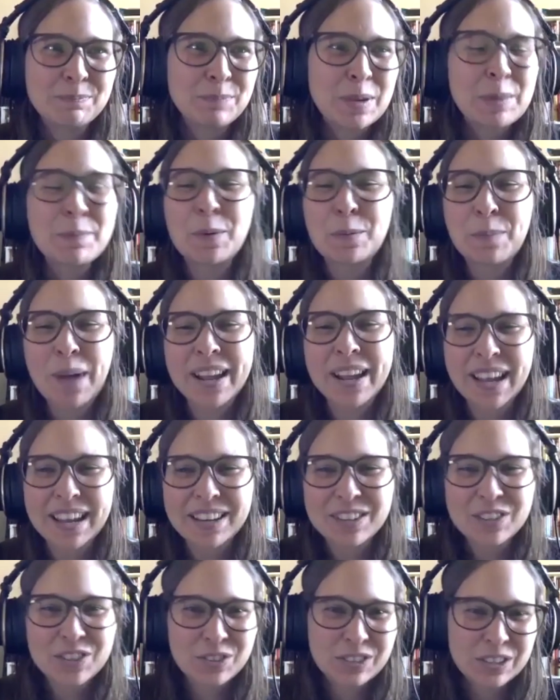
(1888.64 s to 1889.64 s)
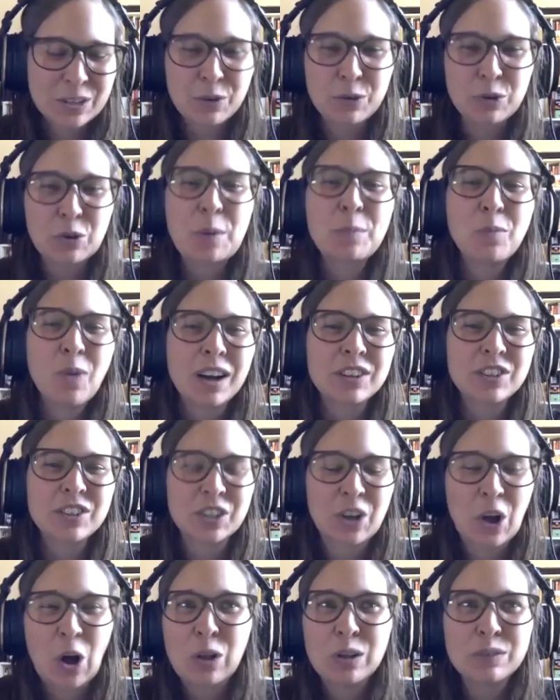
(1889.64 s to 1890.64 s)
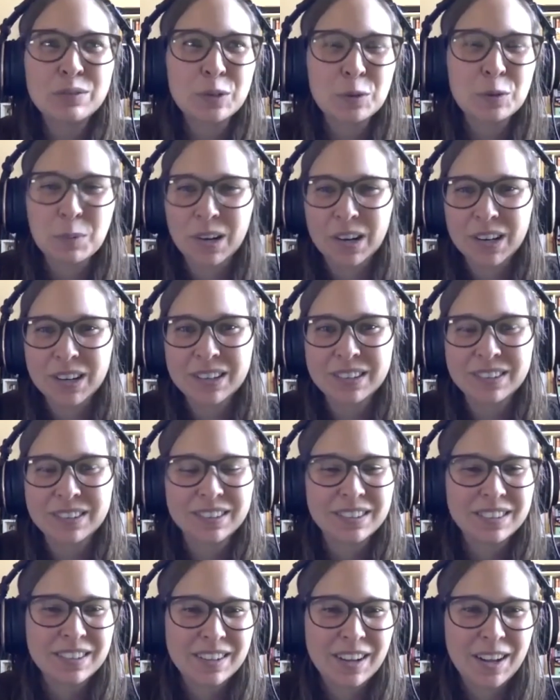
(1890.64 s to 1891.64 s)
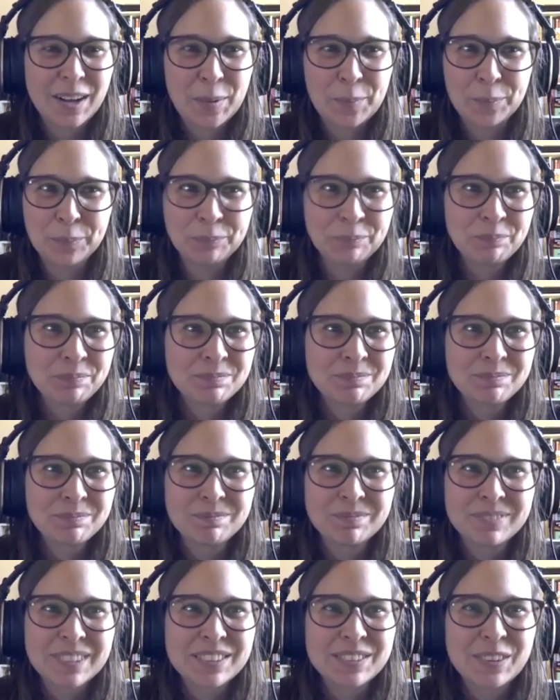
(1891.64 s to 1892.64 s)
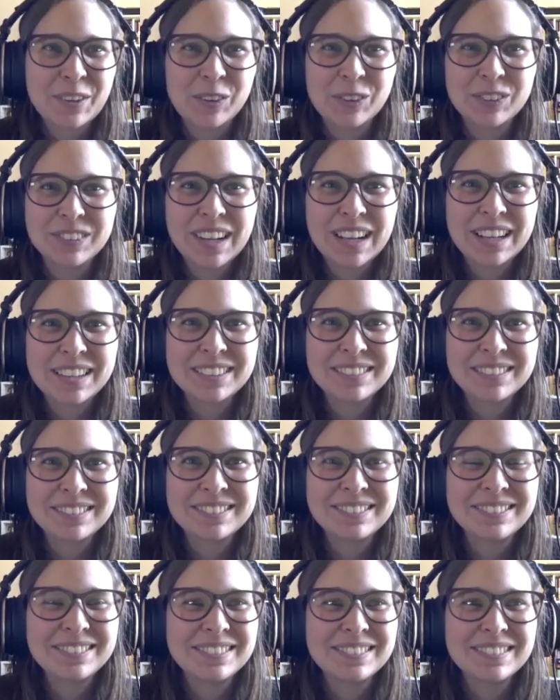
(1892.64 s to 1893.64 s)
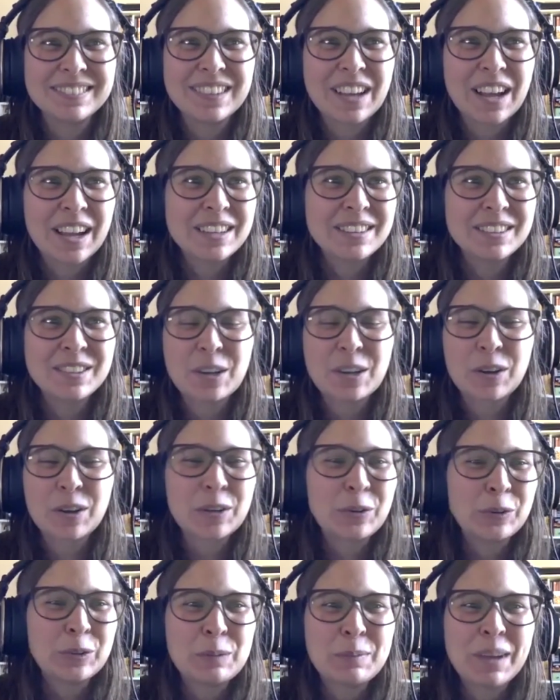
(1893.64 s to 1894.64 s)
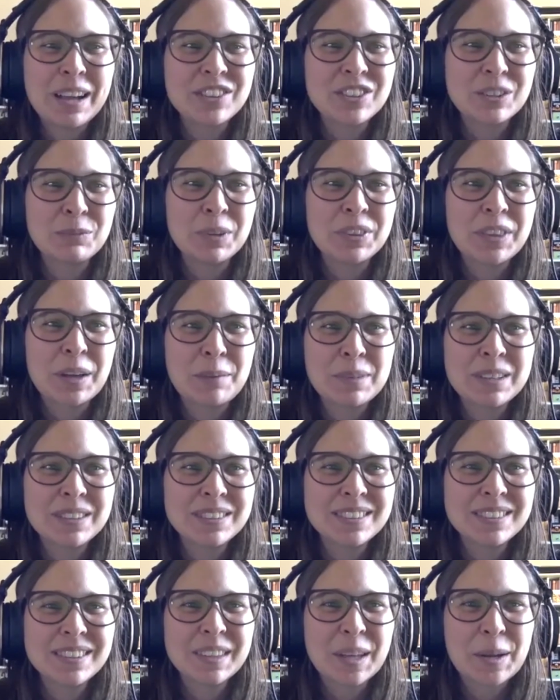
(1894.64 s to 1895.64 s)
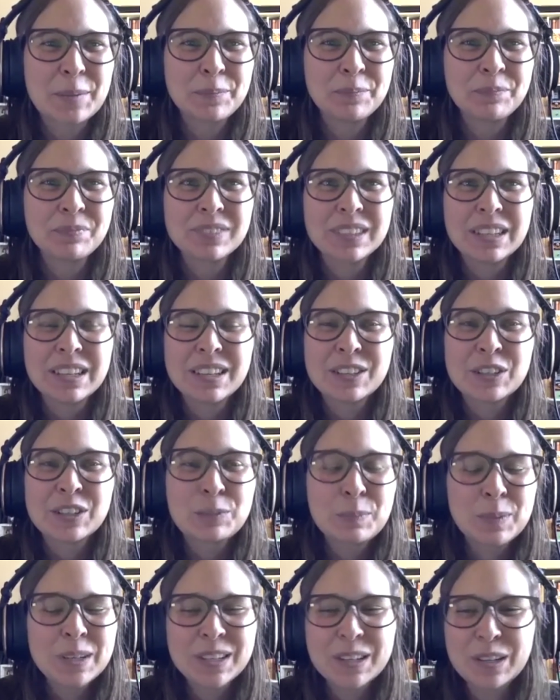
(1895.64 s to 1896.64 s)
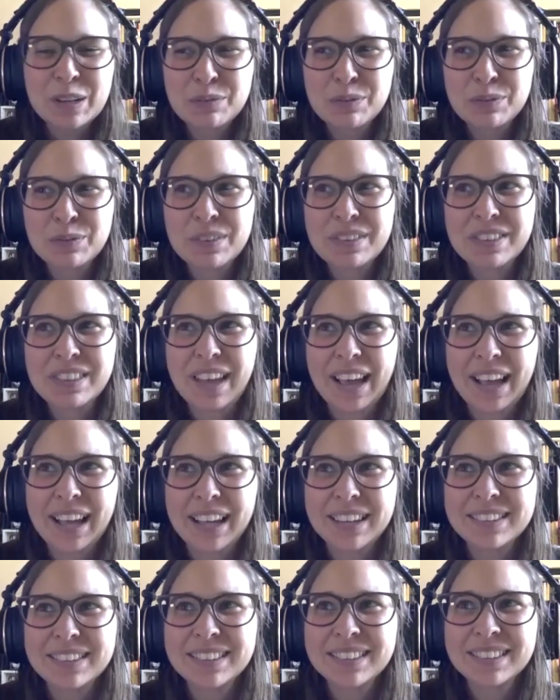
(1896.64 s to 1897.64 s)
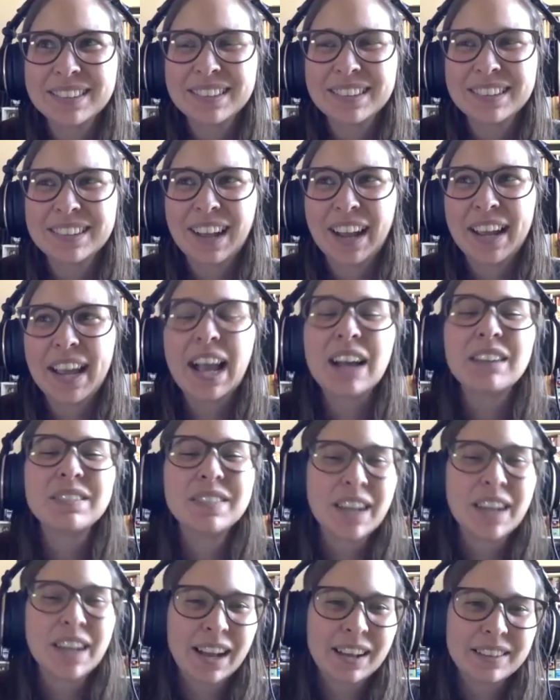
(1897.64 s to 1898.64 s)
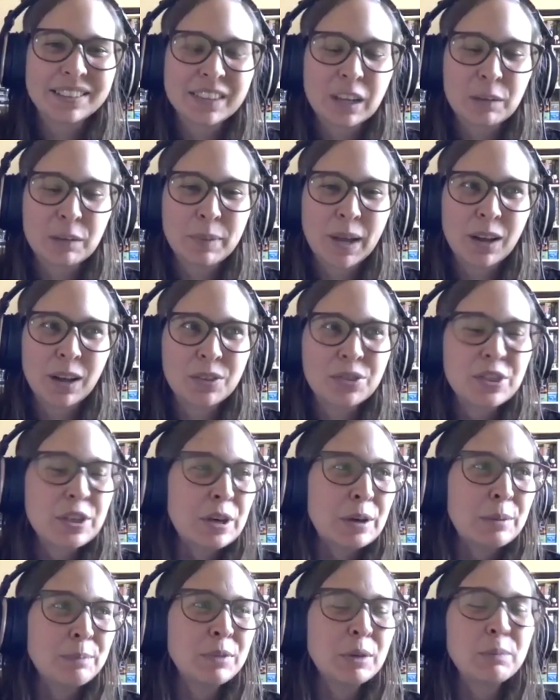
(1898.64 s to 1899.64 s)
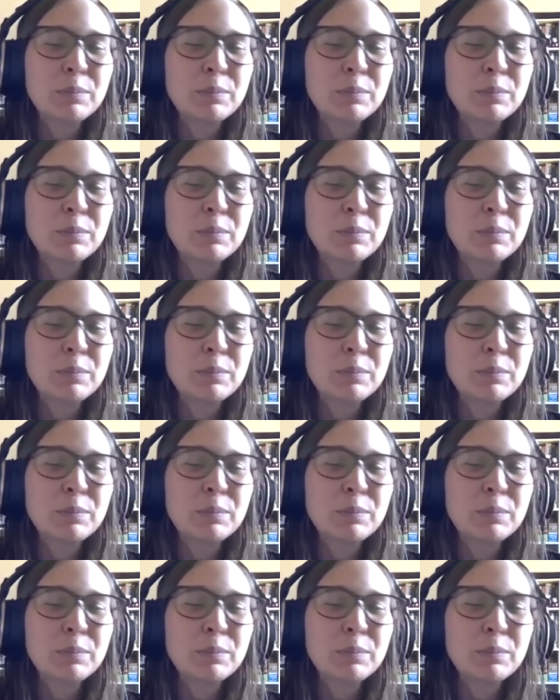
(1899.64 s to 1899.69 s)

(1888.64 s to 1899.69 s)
People my age, grew up watching all of your work. So I can only imagine what that means to them. Speaking of that, I have to ask about the